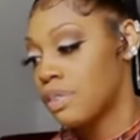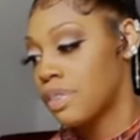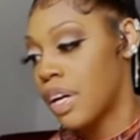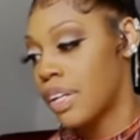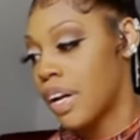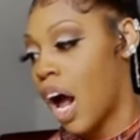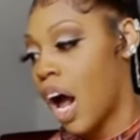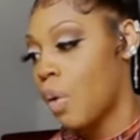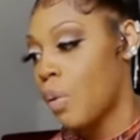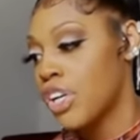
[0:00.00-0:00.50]

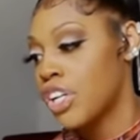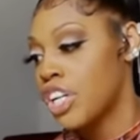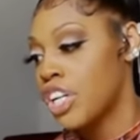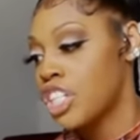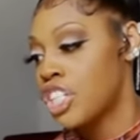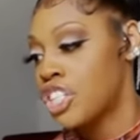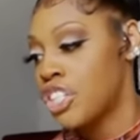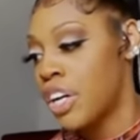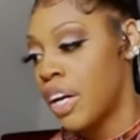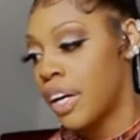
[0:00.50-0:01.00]
And I don't want to hear
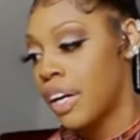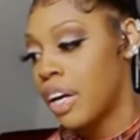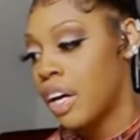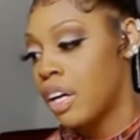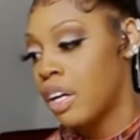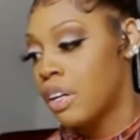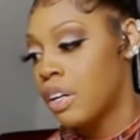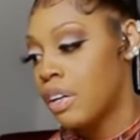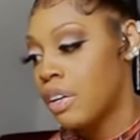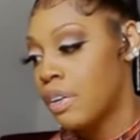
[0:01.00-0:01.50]
shit.
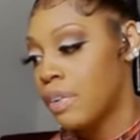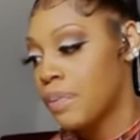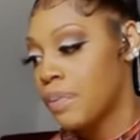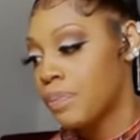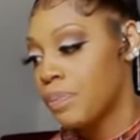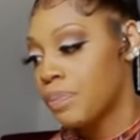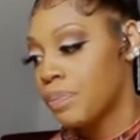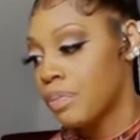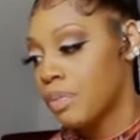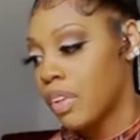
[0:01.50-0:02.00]

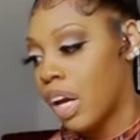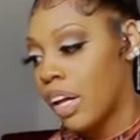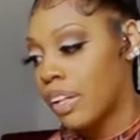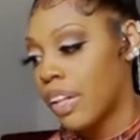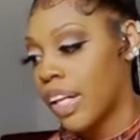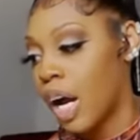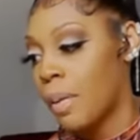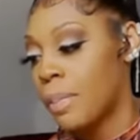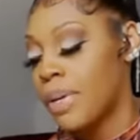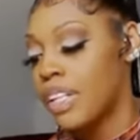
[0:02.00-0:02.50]

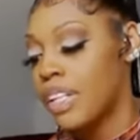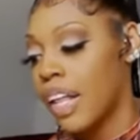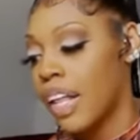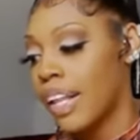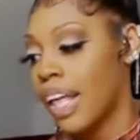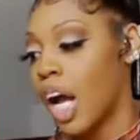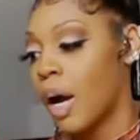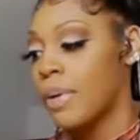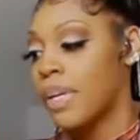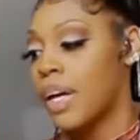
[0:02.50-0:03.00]
They gonna be they,
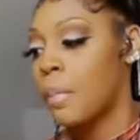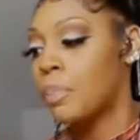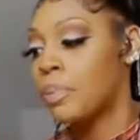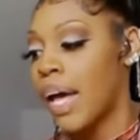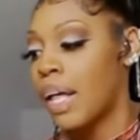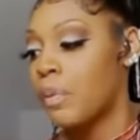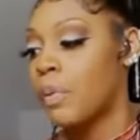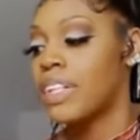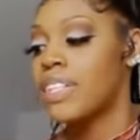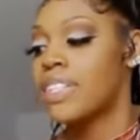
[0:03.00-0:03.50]
they gonna be
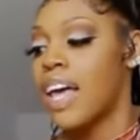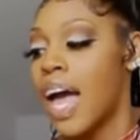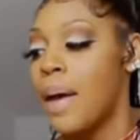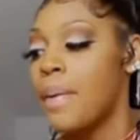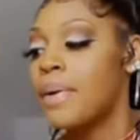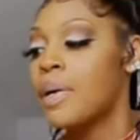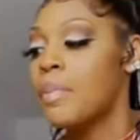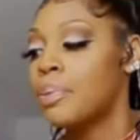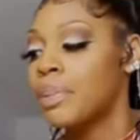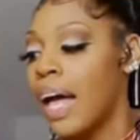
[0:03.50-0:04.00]
complaint with the
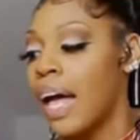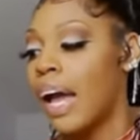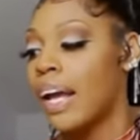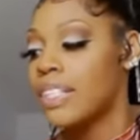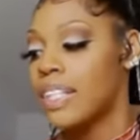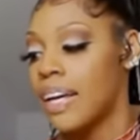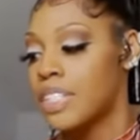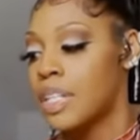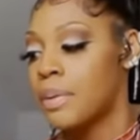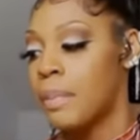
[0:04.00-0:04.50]
same
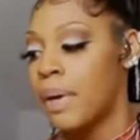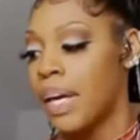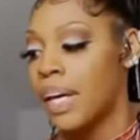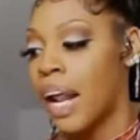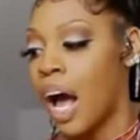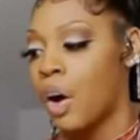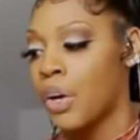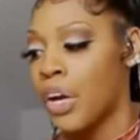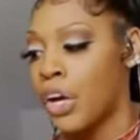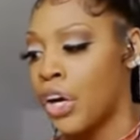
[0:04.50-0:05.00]
complaints as the
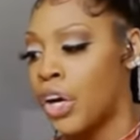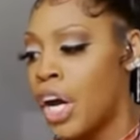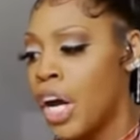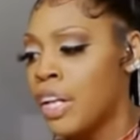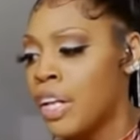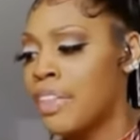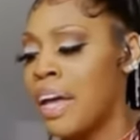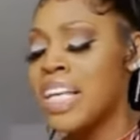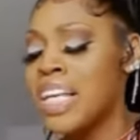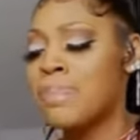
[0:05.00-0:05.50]
men out here.
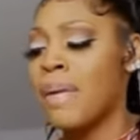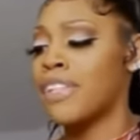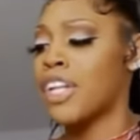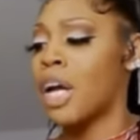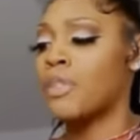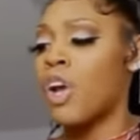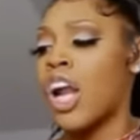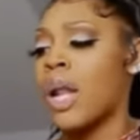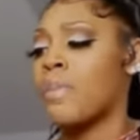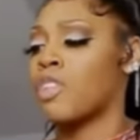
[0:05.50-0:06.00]
These bitches
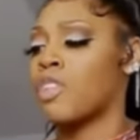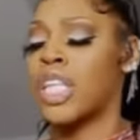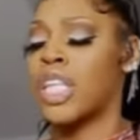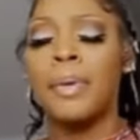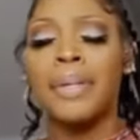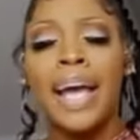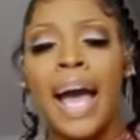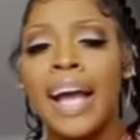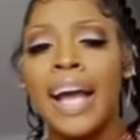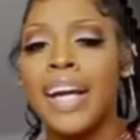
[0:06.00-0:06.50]
don't trying to
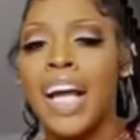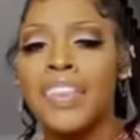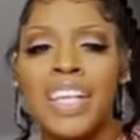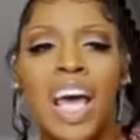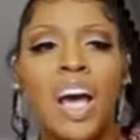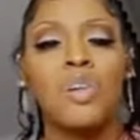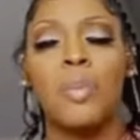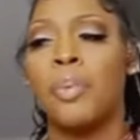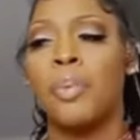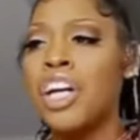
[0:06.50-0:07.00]
reciprocate nothing.
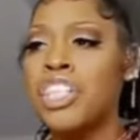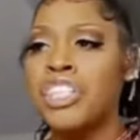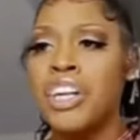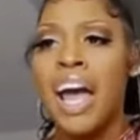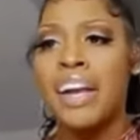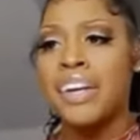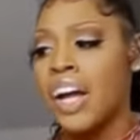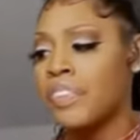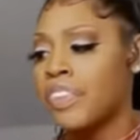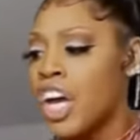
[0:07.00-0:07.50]
I don't
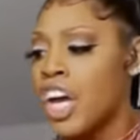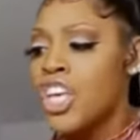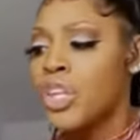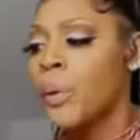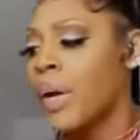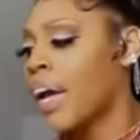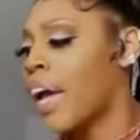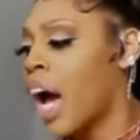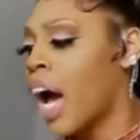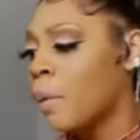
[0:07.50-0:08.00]
appreciate nothing. You
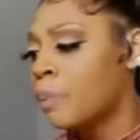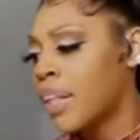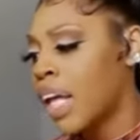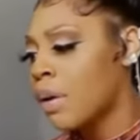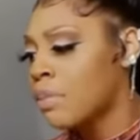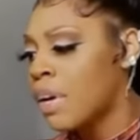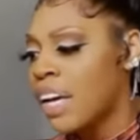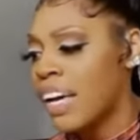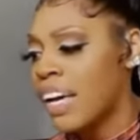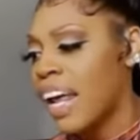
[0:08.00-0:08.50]
can help them,
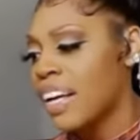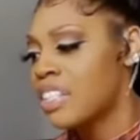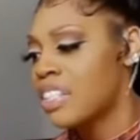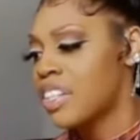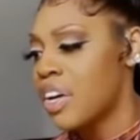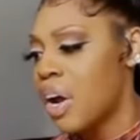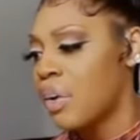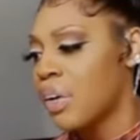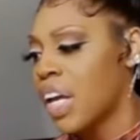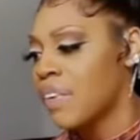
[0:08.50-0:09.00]
and they
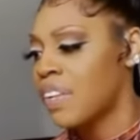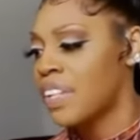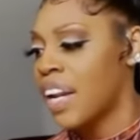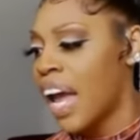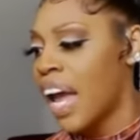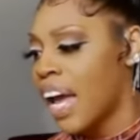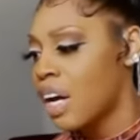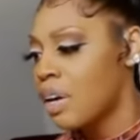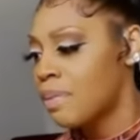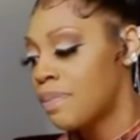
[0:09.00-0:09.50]
still don't give a
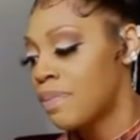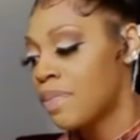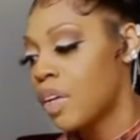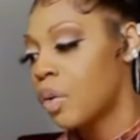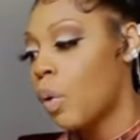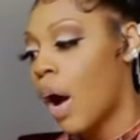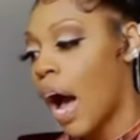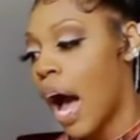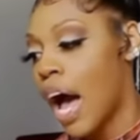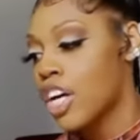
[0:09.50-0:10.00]
damn.
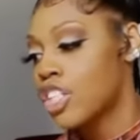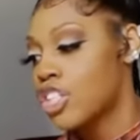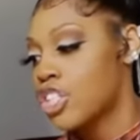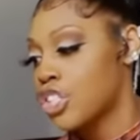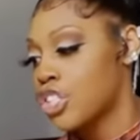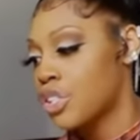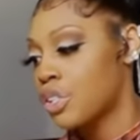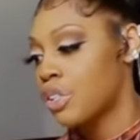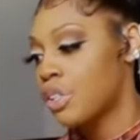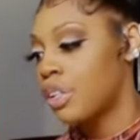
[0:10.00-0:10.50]

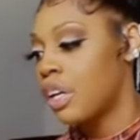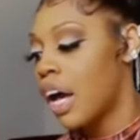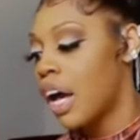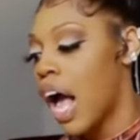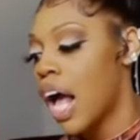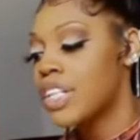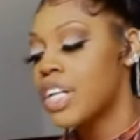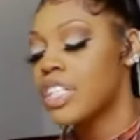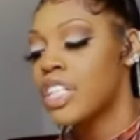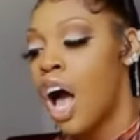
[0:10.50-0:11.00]
Watch.
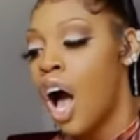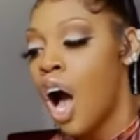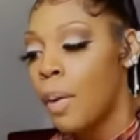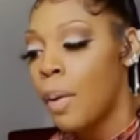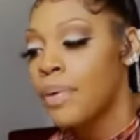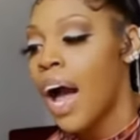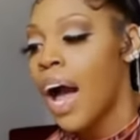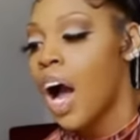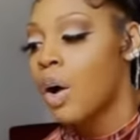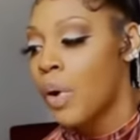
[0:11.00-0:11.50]
I just hope
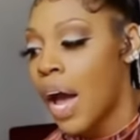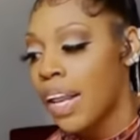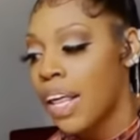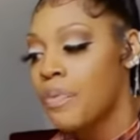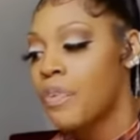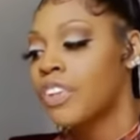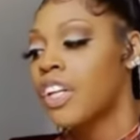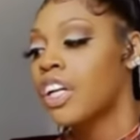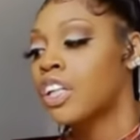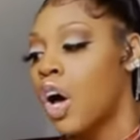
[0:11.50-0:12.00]
y'all ready
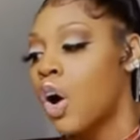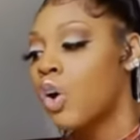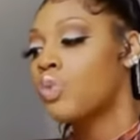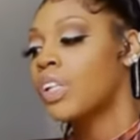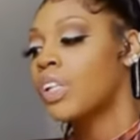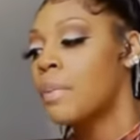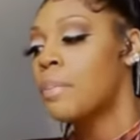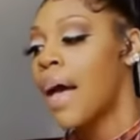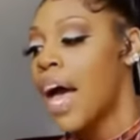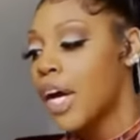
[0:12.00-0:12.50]
for the
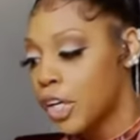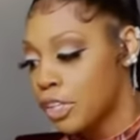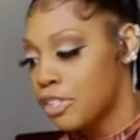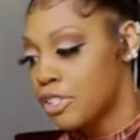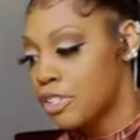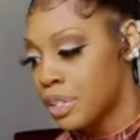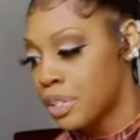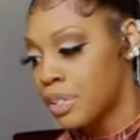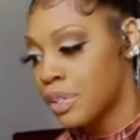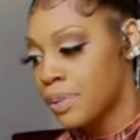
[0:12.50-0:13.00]
Glorilla
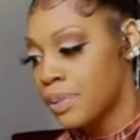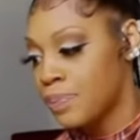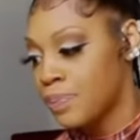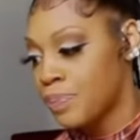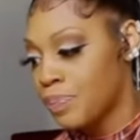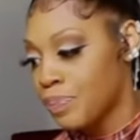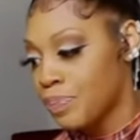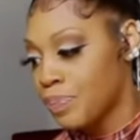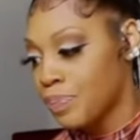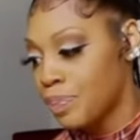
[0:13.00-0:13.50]
beggars.
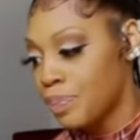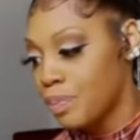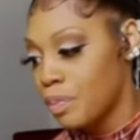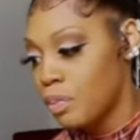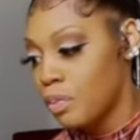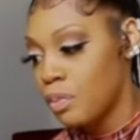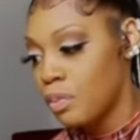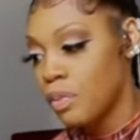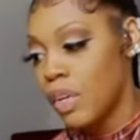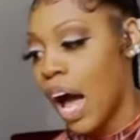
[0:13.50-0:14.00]

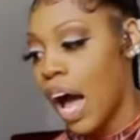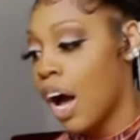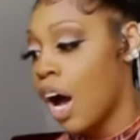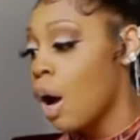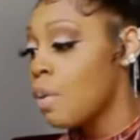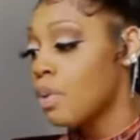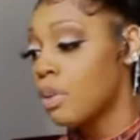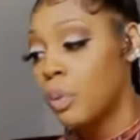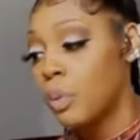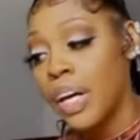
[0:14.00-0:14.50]
I
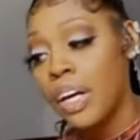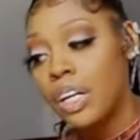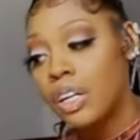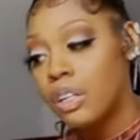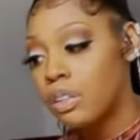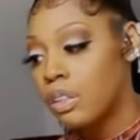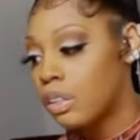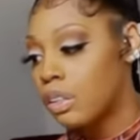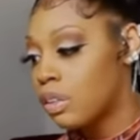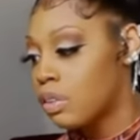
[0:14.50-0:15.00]
hope it will.